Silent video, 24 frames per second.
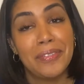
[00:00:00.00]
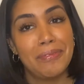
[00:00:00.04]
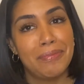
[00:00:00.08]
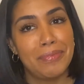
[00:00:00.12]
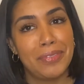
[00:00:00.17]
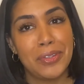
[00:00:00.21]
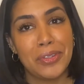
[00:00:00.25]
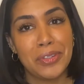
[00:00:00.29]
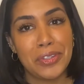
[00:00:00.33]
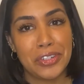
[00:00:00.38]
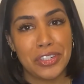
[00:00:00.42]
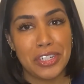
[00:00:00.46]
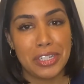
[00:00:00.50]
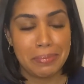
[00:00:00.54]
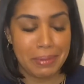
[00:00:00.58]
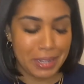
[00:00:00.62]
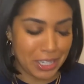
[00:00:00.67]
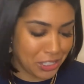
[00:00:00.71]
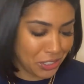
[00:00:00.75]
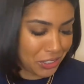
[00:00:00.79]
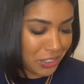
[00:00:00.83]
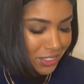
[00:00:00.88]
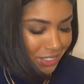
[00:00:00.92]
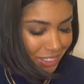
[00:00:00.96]
those are
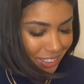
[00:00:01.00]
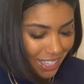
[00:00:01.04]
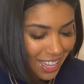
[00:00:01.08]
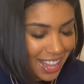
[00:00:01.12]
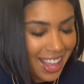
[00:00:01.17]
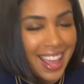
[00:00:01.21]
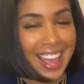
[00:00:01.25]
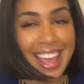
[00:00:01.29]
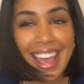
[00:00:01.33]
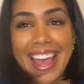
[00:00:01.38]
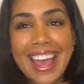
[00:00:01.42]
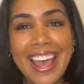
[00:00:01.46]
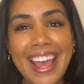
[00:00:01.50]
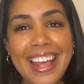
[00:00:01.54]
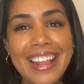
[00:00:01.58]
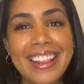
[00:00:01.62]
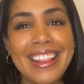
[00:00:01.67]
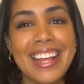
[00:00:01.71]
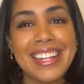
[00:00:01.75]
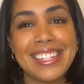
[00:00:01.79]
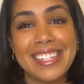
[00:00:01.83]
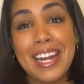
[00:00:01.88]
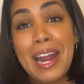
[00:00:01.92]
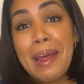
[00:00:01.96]
special. And
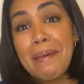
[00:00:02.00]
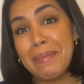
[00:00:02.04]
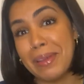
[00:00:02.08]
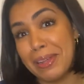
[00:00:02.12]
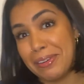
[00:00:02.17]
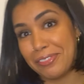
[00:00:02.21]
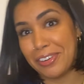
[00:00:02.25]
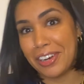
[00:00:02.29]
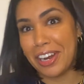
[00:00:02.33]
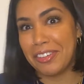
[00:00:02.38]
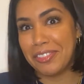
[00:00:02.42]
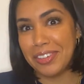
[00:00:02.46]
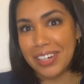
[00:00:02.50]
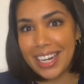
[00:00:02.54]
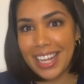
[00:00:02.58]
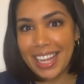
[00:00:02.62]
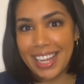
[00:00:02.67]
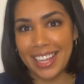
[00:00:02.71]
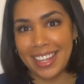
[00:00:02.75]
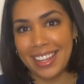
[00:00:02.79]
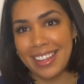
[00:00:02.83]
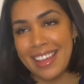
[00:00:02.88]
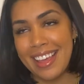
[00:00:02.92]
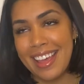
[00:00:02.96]
that's not meant for every
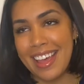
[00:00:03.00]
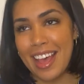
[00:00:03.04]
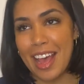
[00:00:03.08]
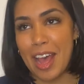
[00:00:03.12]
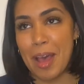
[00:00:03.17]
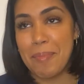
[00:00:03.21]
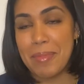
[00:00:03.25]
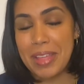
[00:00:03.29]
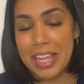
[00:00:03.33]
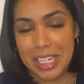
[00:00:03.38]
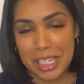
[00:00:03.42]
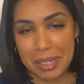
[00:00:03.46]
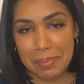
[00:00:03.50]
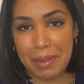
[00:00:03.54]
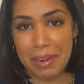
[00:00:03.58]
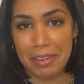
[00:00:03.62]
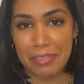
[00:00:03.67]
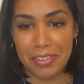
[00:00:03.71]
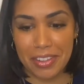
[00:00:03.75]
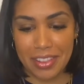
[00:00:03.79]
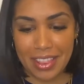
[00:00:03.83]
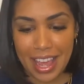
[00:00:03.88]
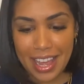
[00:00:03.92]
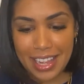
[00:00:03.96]
day. That's meant
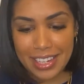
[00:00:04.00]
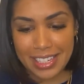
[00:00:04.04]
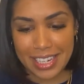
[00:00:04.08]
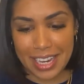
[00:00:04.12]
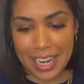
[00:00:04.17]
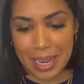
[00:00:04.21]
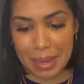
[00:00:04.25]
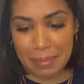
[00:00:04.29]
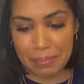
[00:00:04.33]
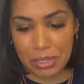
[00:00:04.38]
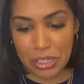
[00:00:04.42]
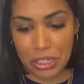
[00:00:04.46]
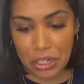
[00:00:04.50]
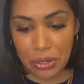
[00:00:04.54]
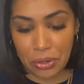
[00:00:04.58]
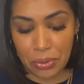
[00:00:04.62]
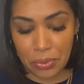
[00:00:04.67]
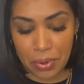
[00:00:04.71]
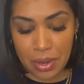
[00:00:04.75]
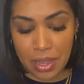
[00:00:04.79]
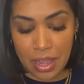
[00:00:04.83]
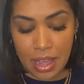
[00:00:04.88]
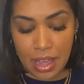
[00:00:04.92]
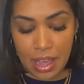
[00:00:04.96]
for that time.
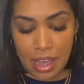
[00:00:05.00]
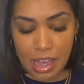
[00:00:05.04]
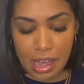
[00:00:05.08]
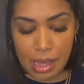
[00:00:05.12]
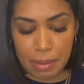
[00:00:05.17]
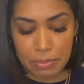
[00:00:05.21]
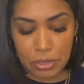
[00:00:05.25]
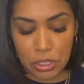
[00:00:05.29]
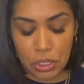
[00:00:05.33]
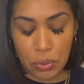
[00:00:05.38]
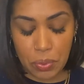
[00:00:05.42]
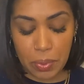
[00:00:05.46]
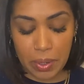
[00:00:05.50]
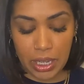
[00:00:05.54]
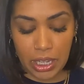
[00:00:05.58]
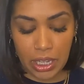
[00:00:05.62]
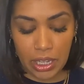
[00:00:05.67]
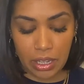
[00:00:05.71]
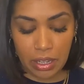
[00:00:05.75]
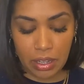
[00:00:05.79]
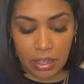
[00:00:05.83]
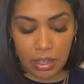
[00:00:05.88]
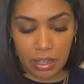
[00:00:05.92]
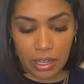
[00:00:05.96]
So
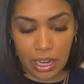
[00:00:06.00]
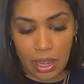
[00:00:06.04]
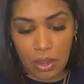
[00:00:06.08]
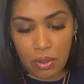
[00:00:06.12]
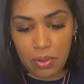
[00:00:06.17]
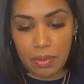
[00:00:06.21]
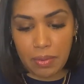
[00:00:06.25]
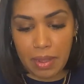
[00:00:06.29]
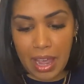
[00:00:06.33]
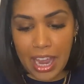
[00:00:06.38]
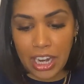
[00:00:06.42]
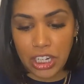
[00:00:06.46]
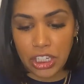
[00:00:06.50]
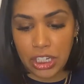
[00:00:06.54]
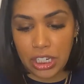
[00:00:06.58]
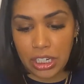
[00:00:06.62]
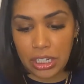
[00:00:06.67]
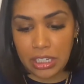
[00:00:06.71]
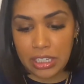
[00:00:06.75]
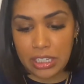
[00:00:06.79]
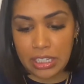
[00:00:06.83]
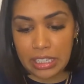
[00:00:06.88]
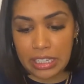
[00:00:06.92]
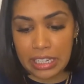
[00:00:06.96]
doing like
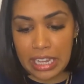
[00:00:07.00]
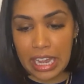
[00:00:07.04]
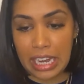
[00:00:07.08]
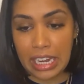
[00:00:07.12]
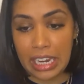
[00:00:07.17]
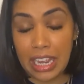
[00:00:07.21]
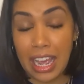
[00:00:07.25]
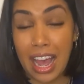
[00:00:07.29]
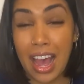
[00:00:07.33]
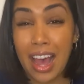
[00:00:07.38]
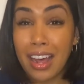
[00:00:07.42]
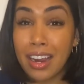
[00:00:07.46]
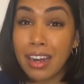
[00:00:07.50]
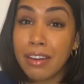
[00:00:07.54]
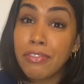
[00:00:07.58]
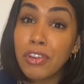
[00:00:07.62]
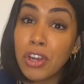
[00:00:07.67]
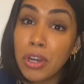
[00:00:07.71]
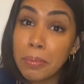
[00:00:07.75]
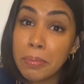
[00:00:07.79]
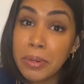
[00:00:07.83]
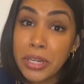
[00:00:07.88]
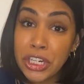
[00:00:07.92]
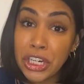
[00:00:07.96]
actually getting out of
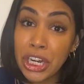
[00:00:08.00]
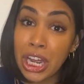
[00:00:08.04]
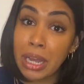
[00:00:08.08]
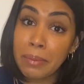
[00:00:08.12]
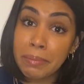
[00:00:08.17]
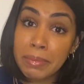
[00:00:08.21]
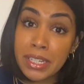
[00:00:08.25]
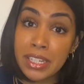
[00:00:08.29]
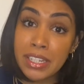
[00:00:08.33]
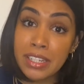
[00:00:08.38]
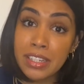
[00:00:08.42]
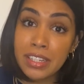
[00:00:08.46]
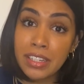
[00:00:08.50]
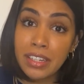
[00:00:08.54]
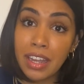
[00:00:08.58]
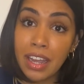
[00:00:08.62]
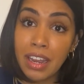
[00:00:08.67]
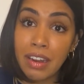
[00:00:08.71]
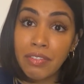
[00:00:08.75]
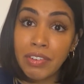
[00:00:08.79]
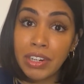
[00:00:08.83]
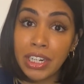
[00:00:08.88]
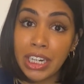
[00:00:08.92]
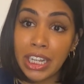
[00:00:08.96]
your pajamas
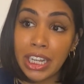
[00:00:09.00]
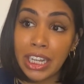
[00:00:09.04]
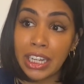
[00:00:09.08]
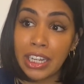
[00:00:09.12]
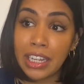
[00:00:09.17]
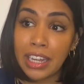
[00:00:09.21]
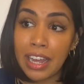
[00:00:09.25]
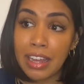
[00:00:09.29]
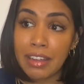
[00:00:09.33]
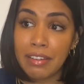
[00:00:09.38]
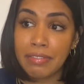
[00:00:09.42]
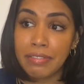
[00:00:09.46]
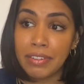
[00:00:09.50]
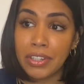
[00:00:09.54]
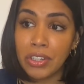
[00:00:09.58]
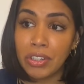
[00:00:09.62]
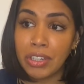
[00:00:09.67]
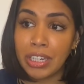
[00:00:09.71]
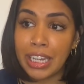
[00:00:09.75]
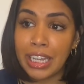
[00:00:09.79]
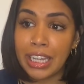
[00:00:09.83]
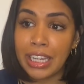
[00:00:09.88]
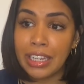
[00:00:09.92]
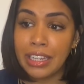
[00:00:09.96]
every day, I feel
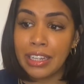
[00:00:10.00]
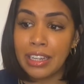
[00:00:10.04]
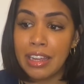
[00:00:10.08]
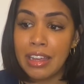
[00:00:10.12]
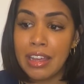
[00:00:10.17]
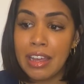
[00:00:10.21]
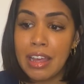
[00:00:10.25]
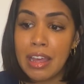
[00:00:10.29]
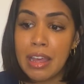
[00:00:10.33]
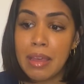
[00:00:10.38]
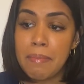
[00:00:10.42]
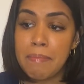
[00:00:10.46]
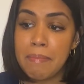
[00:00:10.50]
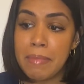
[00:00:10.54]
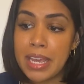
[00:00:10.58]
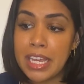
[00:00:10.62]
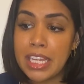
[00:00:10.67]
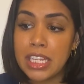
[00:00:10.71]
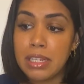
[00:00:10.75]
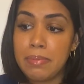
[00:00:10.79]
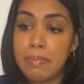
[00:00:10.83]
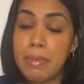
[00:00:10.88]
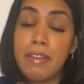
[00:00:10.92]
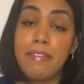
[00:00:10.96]
like
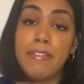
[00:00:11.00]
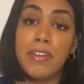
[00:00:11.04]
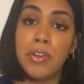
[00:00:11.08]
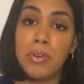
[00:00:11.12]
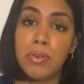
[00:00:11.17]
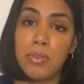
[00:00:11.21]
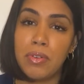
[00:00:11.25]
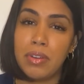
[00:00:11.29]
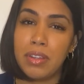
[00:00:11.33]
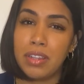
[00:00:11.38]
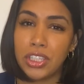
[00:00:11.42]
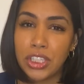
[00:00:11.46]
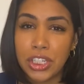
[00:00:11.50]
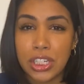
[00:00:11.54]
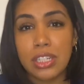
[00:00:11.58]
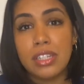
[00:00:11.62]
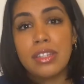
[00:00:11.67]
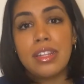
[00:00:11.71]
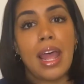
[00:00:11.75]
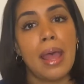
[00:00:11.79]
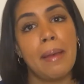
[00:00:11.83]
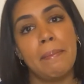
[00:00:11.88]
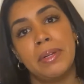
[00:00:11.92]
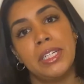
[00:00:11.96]
makes me feel just
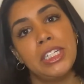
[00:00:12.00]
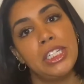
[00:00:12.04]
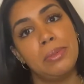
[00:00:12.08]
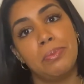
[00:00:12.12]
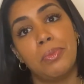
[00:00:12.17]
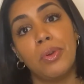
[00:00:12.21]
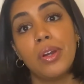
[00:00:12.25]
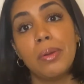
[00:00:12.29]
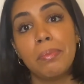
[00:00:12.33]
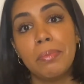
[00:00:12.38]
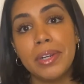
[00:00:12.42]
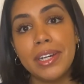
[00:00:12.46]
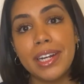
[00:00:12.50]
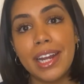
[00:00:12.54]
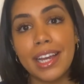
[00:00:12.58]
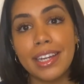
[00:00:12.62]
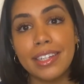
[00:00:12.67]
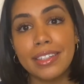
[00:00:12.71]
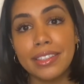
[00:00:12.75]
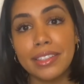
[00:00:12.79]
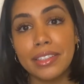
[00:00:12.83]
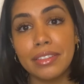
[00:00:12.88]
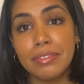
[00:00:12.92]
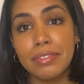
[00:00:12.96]
that much more
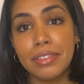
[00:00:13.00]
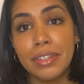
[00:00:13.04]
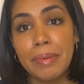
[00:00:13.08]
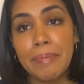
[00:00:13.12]
productive.